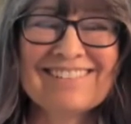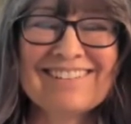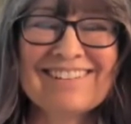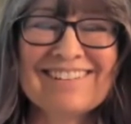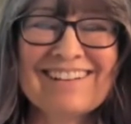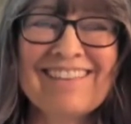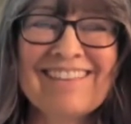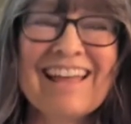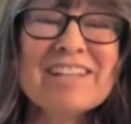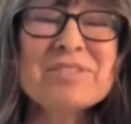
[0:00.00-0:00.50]

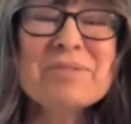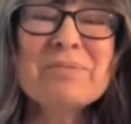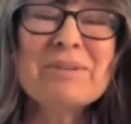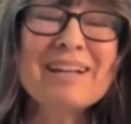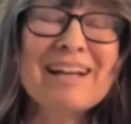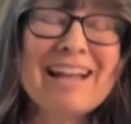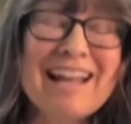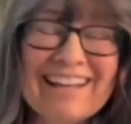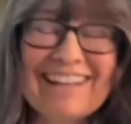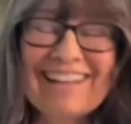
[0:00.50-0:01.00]
that's
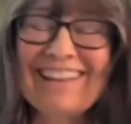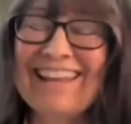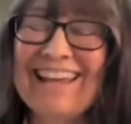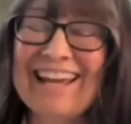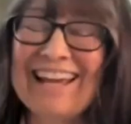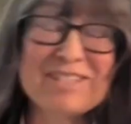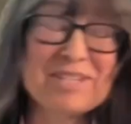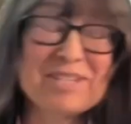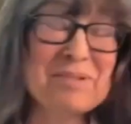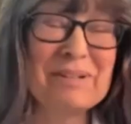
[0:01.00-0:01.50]
what an
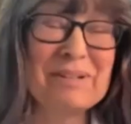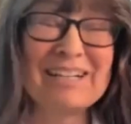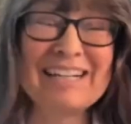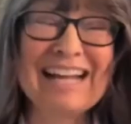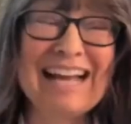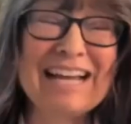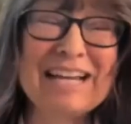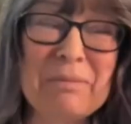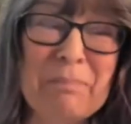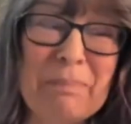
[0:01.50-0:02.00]

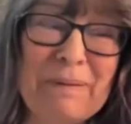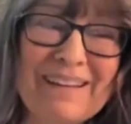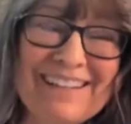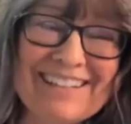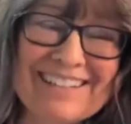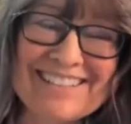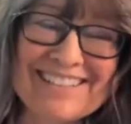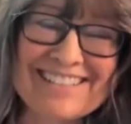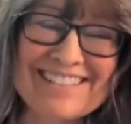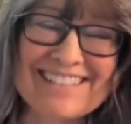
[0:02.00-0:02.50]

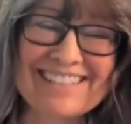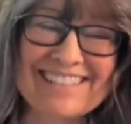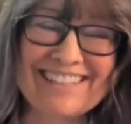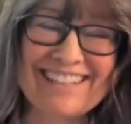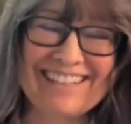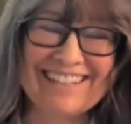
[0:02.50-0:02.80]
IEP is like.